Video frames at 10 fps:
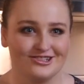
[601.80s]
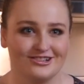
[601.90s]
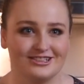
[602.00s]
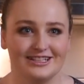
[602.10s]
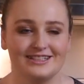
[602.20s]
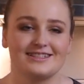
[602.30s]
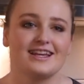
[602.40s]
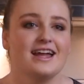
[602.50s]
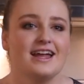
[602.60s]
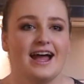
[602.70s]
chocolates,
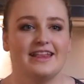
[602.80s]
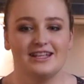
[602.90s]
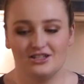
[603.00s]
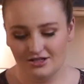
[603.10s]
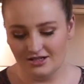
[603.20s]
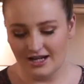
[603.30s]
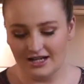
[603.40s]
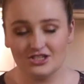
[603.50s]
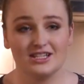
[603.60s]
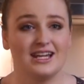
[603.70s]
and then you could
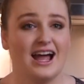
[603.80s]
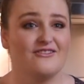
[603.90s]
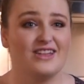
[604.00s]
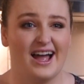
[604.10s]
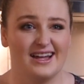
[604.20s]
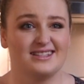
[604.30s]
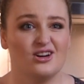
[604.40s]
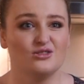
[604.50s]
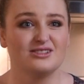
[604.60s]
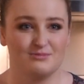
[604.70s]
actually have that as
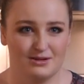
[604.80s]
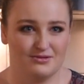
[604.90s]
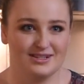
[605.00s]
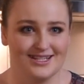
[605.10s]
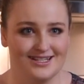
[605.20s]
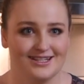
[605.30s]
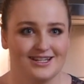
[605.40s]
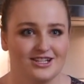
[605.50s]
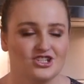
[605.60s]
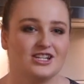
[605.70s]
the ultimate present.
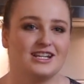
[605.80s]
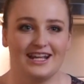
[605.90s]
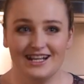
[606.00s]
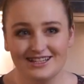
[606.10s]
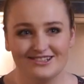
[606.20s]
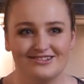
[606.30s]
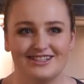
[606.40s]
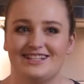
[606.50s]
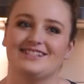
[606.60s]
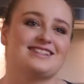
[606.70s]
She can eat the
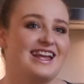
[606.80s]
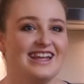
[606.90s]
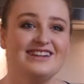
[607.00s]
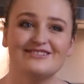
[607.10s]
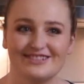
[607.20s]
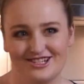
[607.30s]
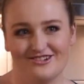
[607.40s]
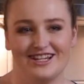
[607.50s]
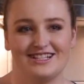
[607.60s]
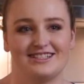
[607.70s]
cookies, eat all the
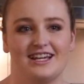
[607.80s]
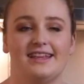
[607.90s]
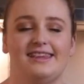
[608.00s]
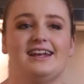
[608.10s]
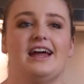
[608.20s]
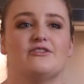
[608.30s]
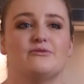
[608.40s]
treats, and then have